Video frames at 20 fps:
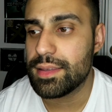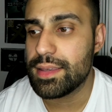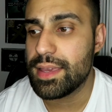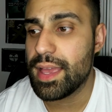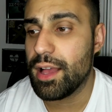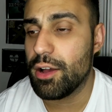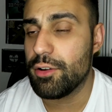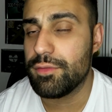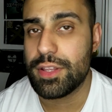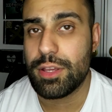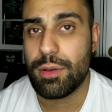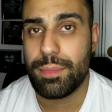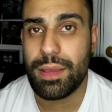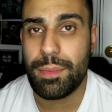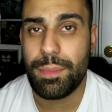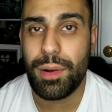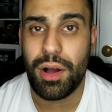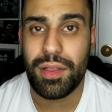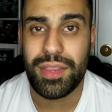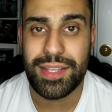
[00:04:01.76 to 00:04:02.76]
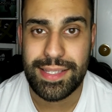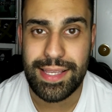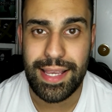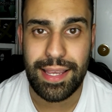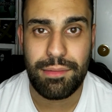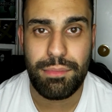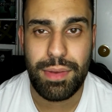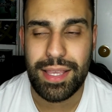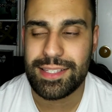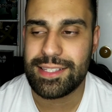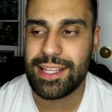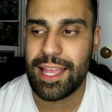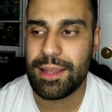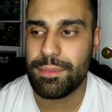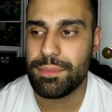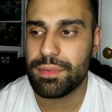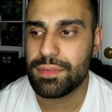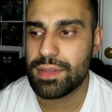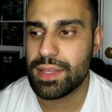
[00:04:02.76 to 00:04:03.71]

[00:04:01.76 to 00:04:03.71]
yeah, hopefully you'll be a part of the second mixtape.